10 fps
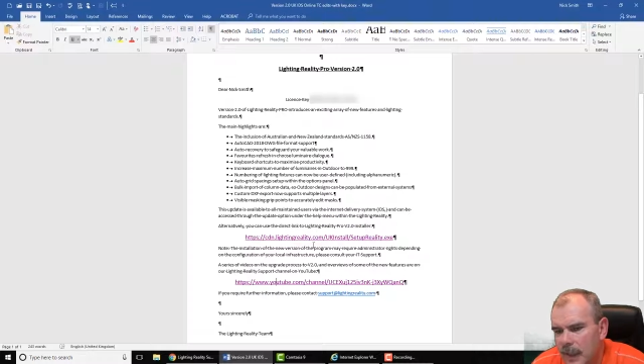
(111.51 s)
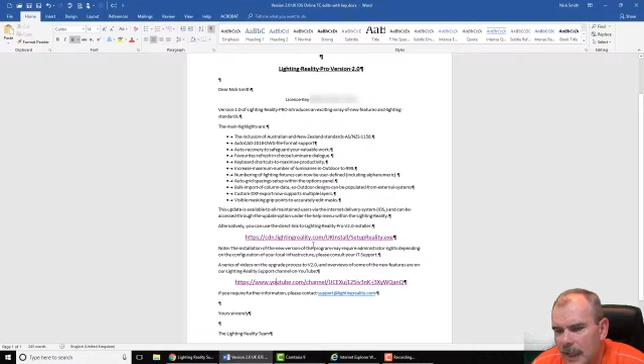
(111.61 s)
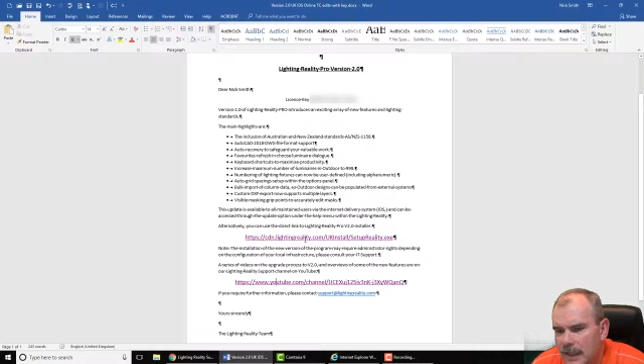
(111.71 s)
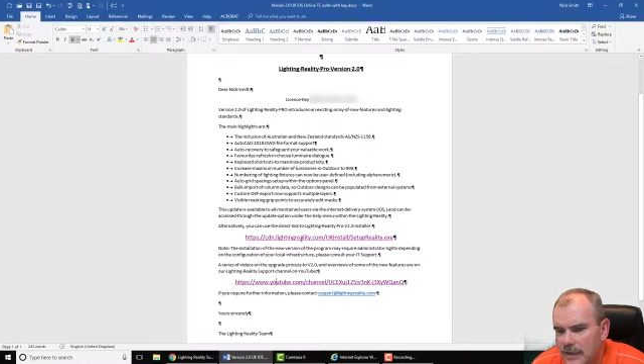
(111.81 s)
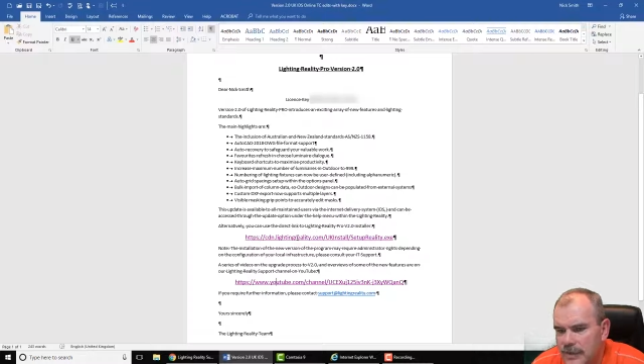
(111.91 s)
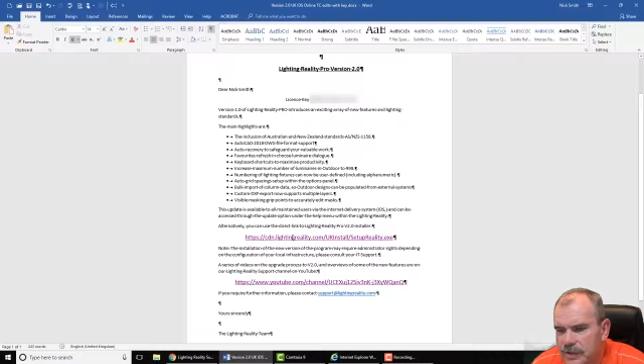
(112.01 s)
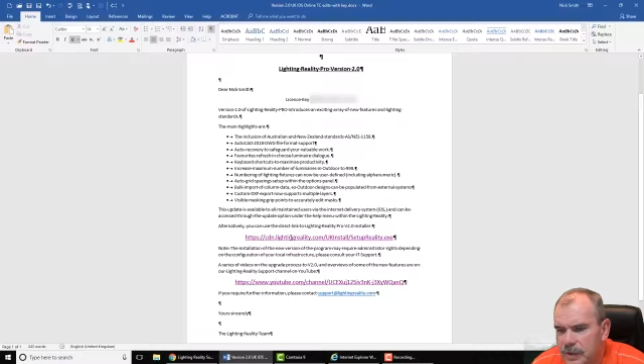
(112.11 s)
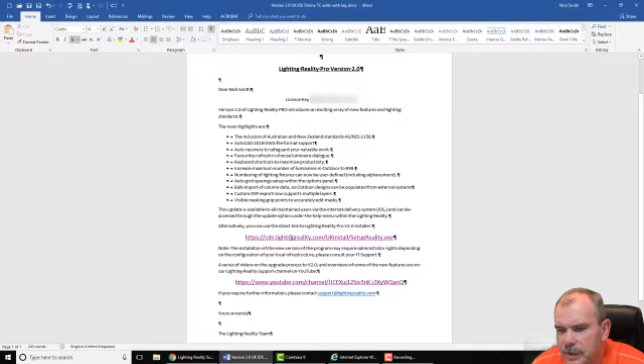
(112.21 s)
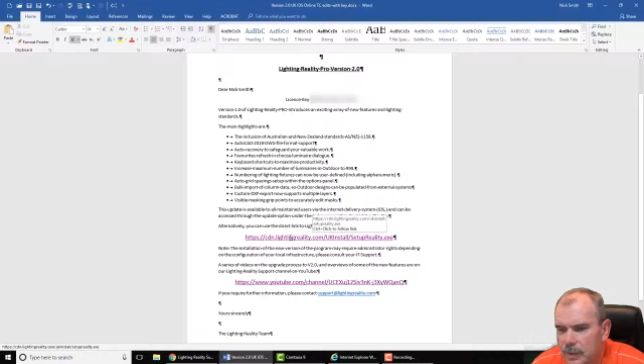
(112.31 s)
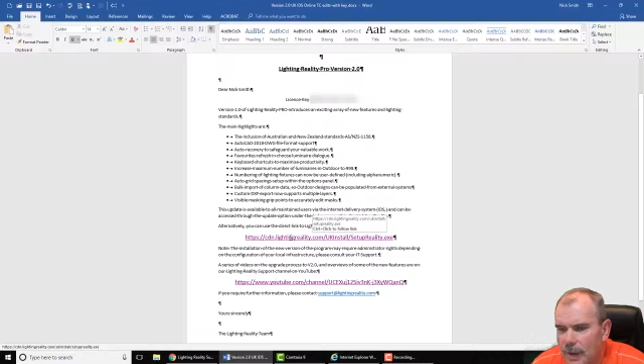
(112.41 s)
is
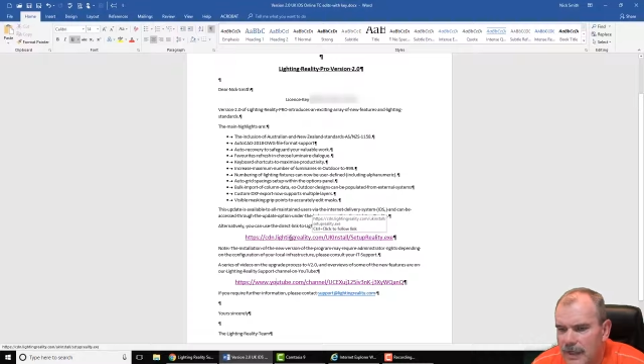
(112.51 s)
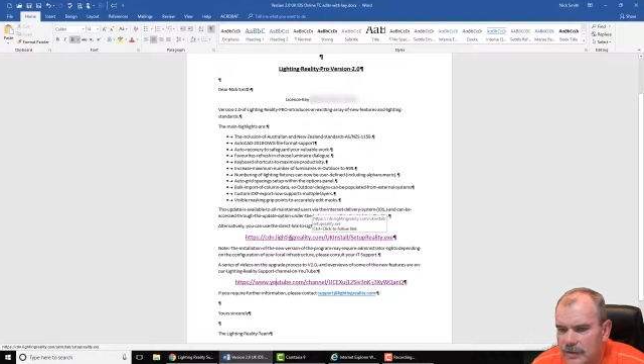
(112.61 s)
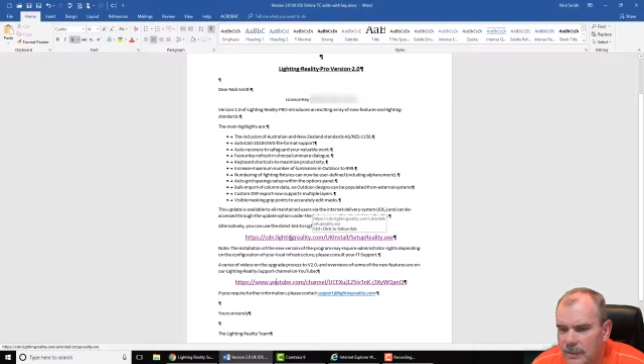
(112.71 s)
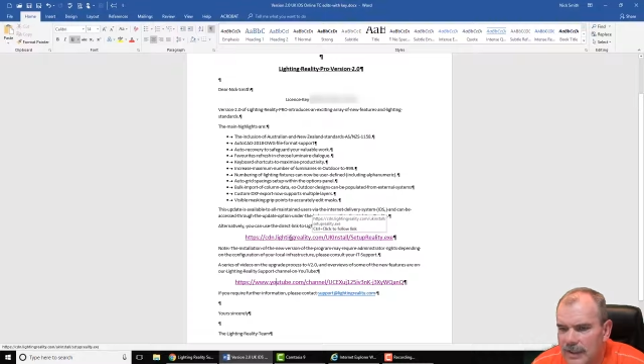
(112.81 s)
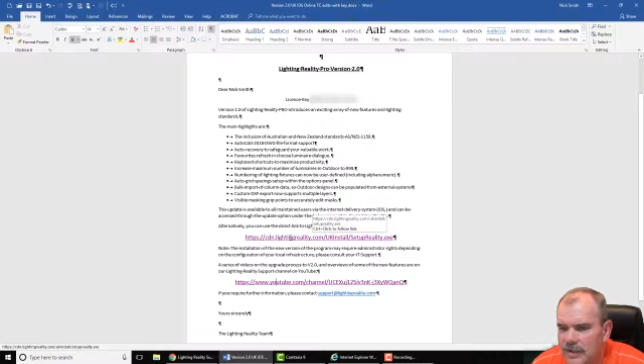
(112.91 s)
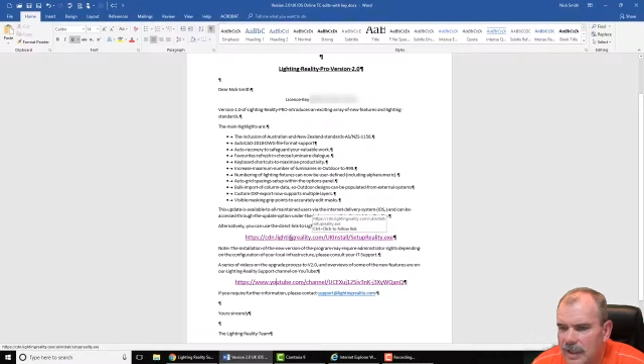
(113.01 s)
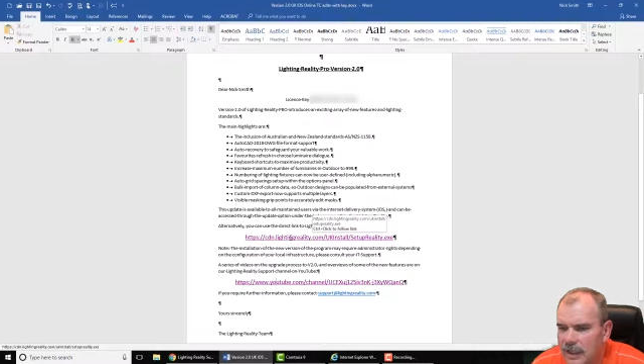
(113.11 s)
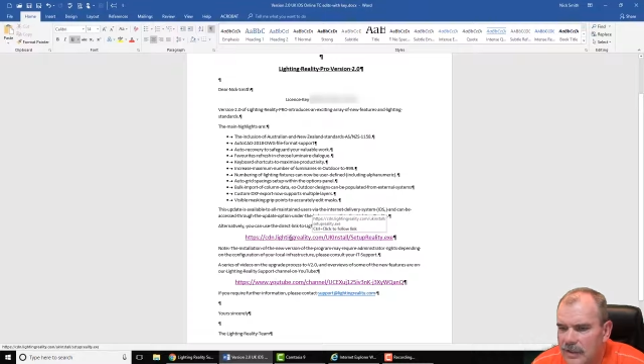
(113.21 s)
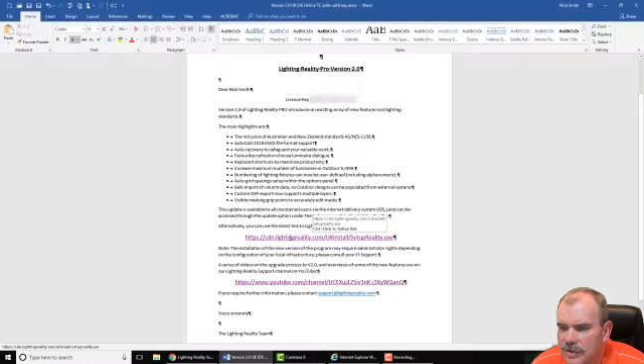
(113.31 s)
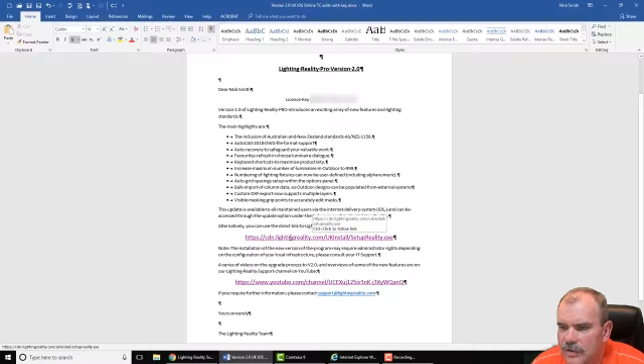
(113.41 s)
to actually
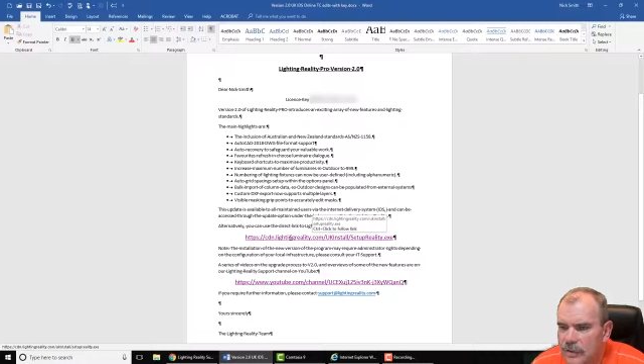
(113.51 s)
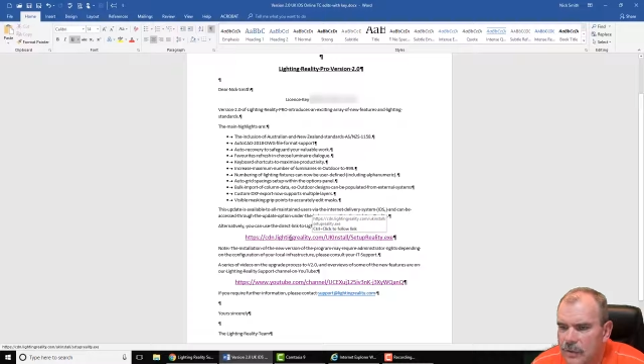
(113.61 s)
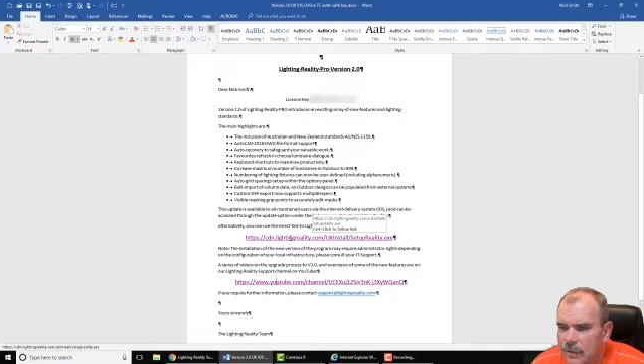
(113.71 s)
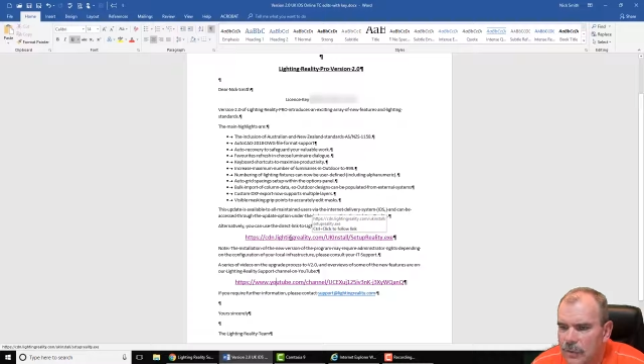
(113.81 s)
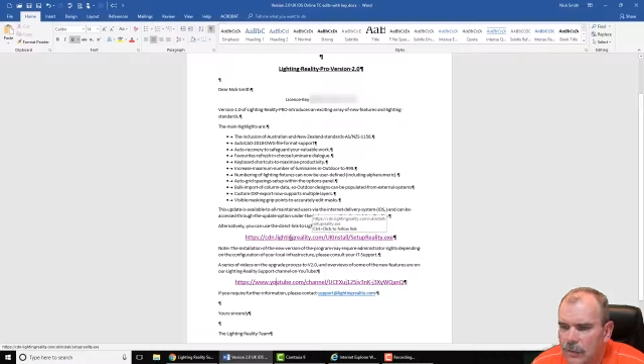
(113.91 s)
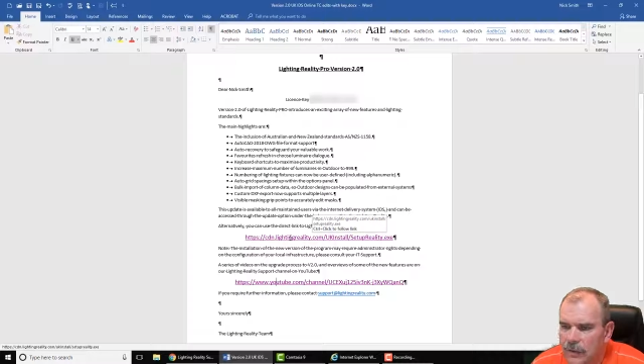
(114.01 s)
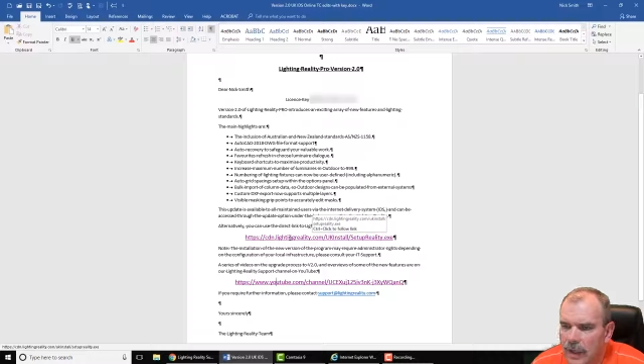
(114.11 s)
install